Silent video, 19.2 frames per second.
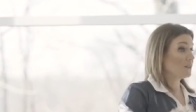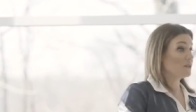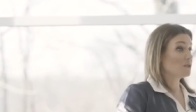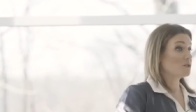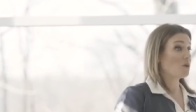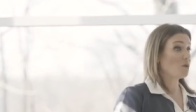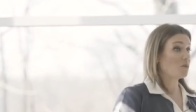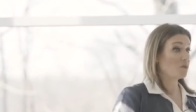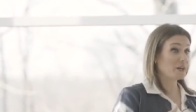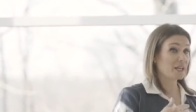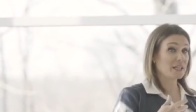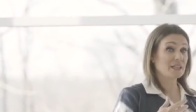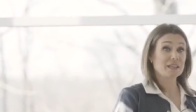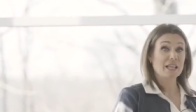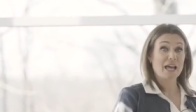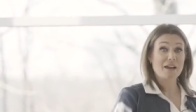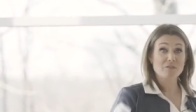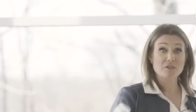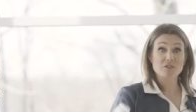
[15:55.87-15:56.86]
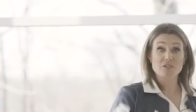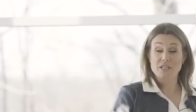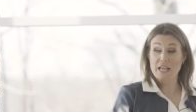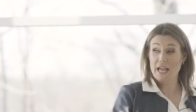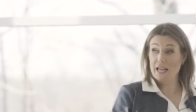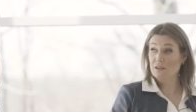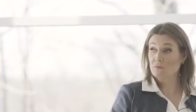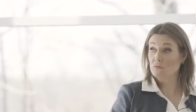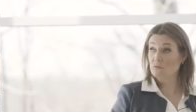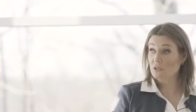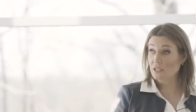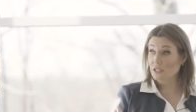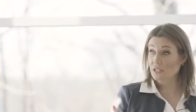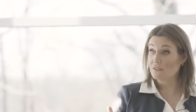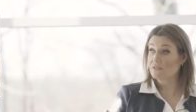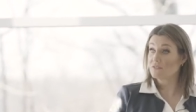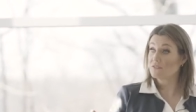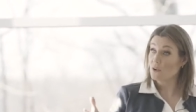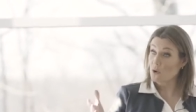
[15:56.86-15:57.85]
So if we can leverage that and
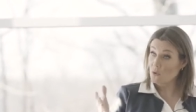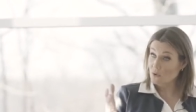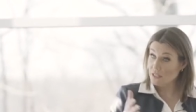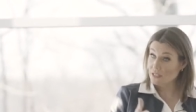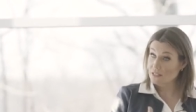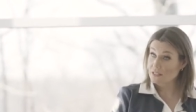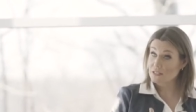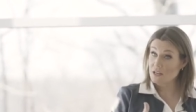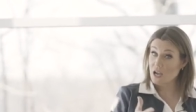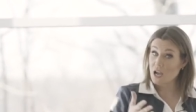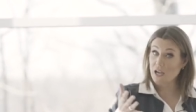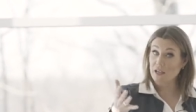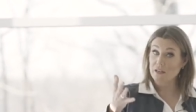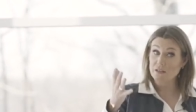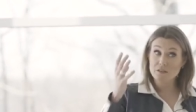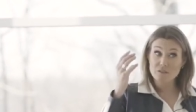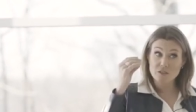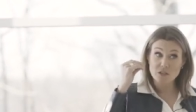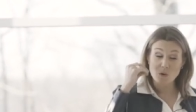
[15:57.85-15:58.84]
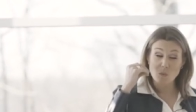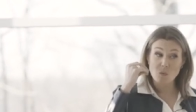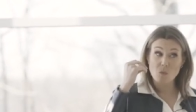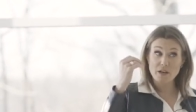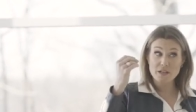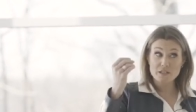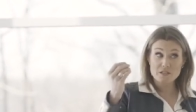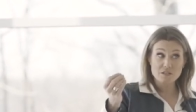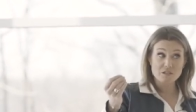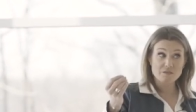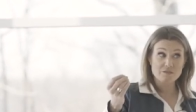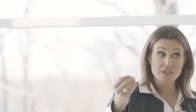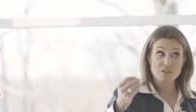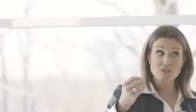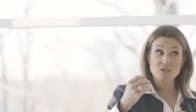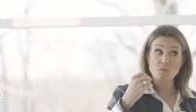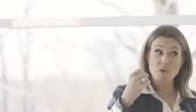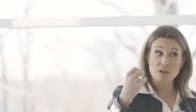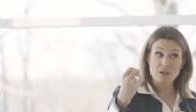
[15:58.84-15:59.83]
really focus on, you know, what is their
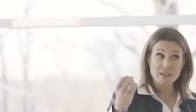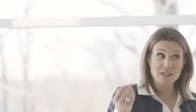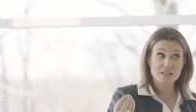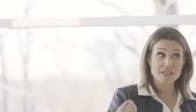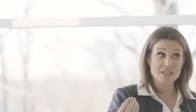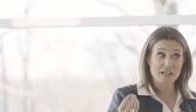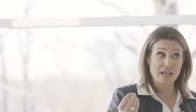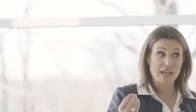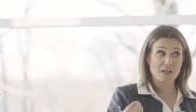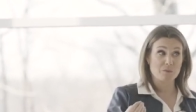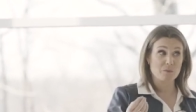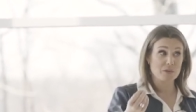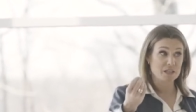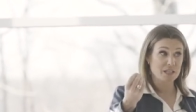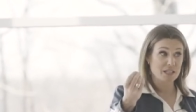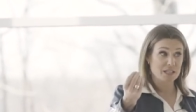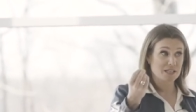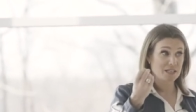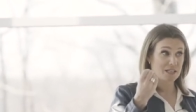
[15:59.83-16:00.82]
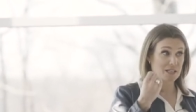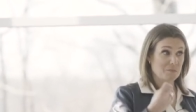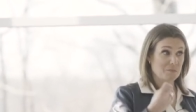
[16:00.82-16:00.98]
vision, what are they saying, we listen